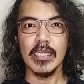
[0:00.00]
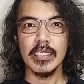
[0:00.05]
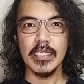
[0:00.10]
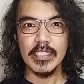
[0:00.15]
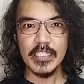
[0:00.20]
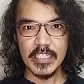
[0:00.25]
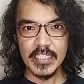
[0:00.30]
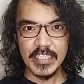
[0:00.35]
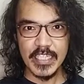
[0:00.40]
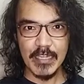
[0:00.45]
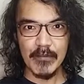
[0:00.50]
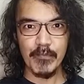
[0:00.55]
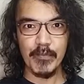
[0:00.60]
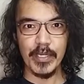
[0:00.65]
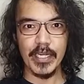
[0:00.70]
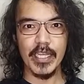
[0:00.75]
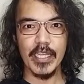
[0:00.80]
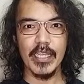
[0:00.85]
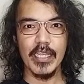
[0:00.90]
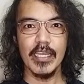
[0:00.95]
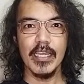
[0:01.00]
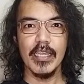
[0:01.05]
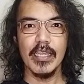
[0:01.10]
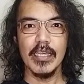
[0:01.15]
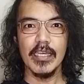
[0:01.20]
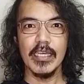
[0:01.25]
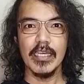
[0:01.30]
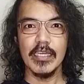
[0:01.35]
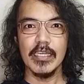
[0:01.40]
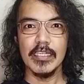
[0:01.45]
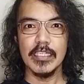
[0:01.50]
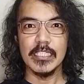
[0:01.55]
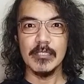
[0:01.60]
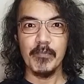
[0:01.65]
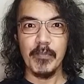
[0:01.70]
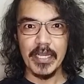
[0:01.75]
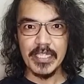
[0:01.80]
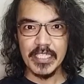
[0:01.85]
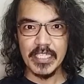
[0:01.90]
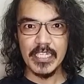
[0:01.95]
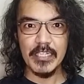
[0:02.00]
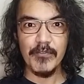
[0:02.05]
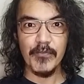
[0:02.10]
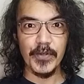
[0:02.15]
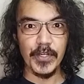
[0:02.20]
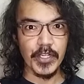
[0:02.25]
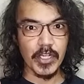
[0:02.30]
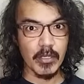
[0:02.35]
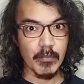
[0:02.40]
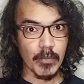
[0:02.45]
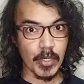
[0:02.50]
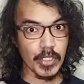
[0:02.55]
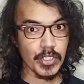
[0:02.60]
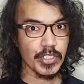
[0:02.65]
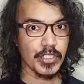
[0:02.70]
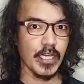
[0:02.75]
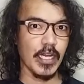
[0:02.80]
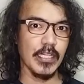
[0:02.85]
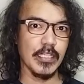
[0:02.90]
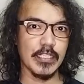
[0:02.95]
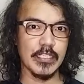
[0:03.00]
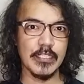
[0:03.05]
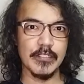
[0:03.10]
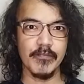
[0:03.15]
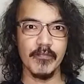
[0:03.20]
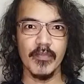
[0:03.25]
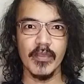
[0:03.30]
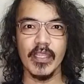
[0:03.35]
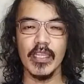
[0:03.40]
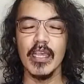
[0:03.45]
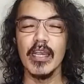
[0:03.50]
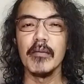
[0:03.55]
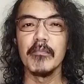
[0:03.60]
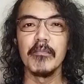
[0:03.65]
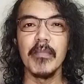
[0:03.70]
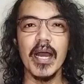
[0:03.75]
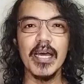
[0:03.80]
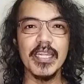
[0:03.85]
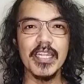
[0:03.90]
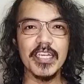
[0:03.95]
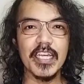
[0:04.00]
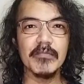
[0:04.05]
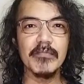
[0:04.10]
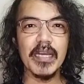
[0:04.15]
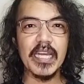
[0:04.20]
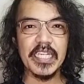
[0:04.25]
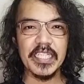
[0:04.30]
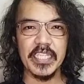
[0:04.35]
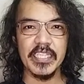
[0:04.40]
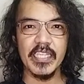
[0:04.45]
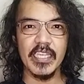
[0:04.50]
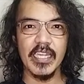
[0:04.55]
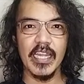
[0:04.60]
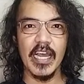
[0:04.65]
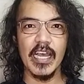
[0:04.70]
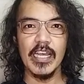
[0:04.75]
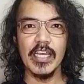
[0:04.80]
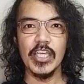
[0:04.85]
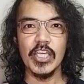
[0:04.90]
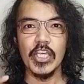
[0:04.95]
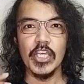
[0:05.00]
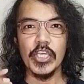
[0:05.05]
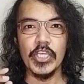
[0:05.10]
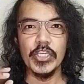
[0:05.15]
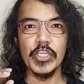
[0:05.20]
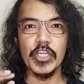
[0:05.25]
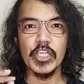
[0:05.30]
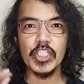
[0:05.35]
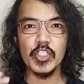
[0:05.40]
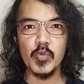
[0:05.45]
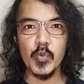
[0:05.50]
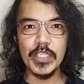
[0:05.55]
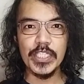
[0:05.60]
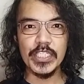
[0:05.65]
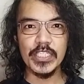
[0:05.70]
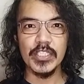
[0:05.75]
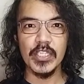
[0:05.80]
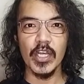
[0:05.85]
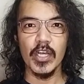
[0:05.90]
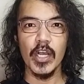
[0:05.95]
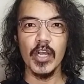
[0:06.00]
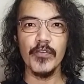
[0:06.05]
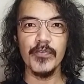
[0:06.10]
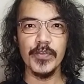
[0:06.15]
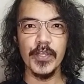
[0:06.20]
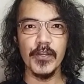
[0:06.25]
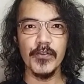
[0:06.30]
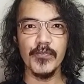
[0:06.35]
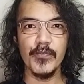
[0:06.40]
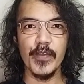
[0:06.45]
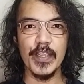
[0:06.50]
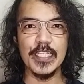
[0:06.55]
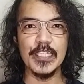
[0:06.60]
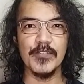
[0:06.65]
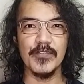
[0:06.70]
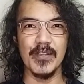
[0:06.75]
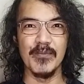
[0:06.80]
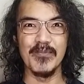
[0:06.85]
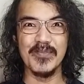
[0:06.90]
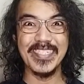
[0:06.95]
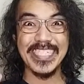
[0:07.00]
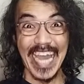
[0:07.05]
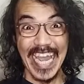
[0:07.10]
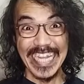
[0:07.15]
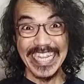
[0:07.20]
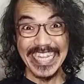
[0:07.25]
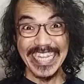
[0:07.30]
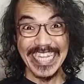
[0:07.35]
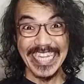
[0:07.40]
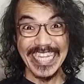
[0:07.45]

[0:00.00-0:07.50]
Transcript: Kasi syempre, especially for commercials, mahalaga makita nila yung switch of your face from sad